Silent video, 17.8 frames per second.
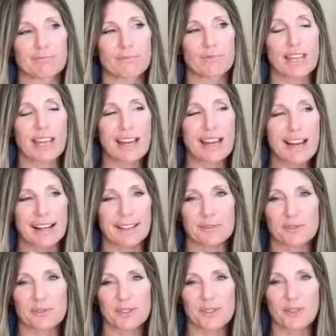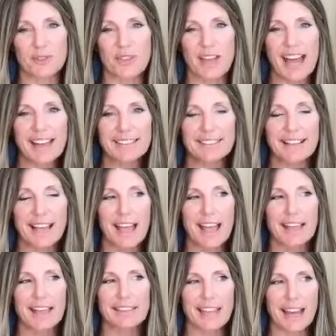Yeah, so
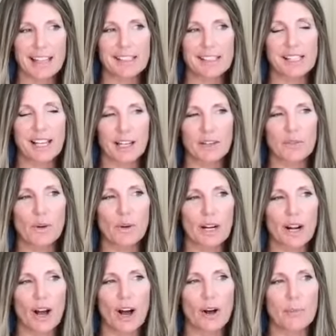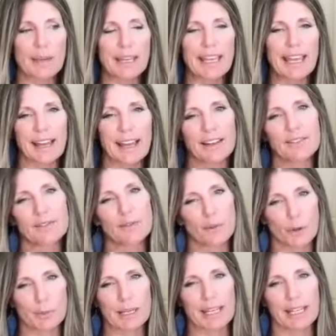that's kind of where it all began
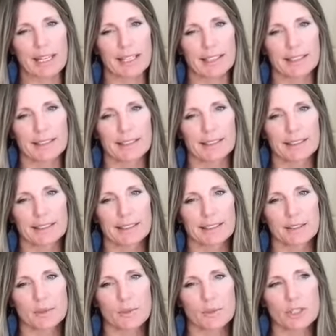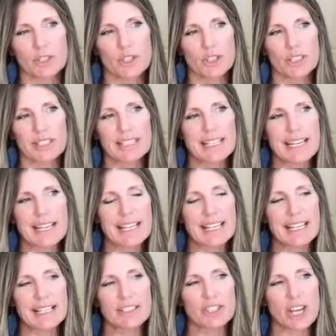for me, was just
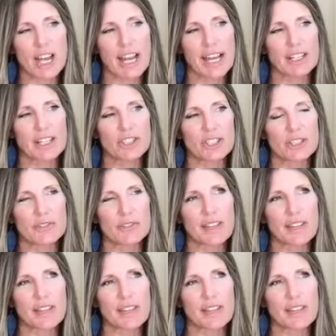needing a change.